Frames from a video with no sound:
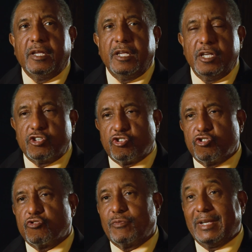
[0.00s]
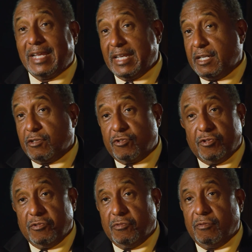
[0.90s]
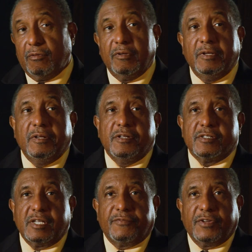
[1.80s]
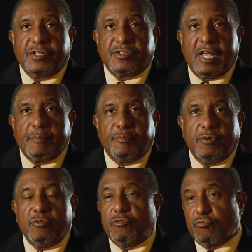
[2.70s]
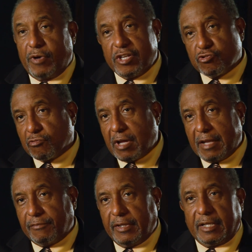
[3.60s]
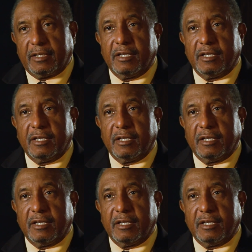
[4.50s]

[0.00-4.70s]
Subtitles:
issues related to, say for example, racial conflict.